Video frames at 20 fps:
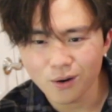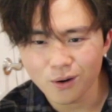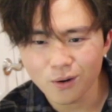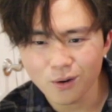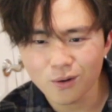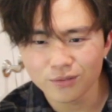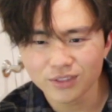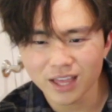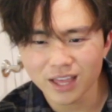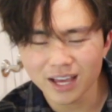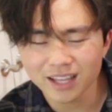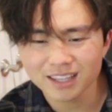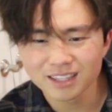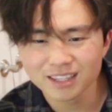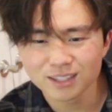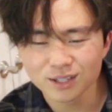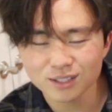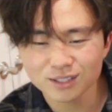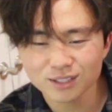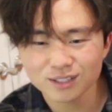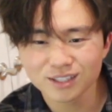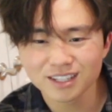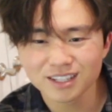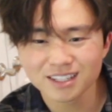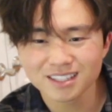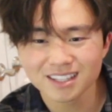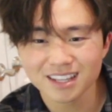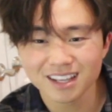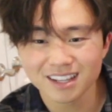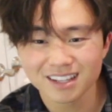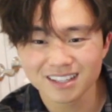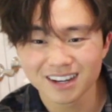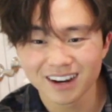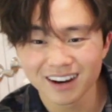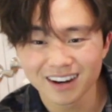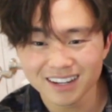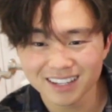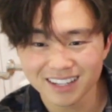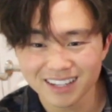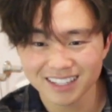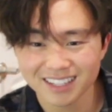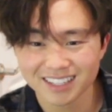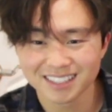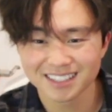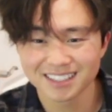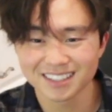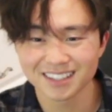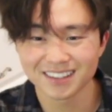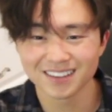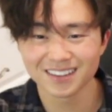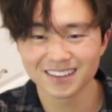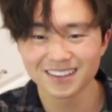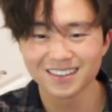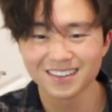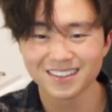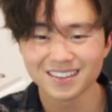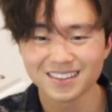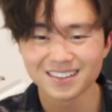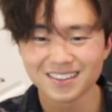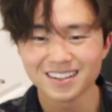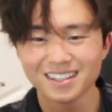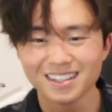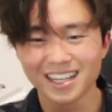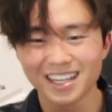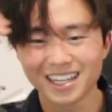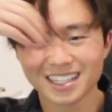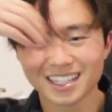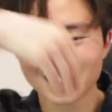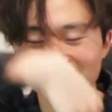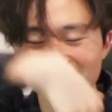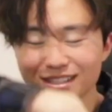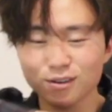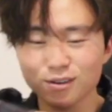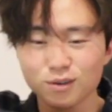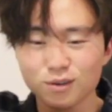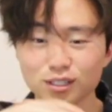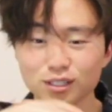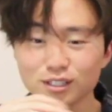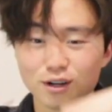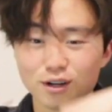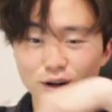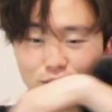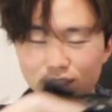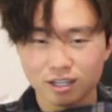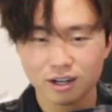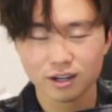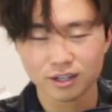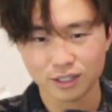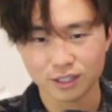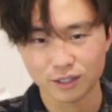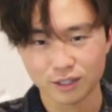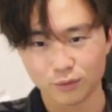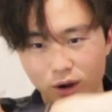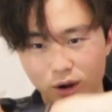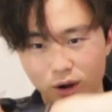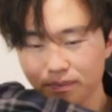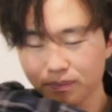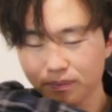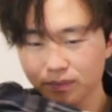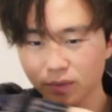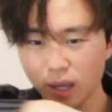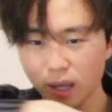Oh, the tutting is so cool. Like, this is called tutting, right?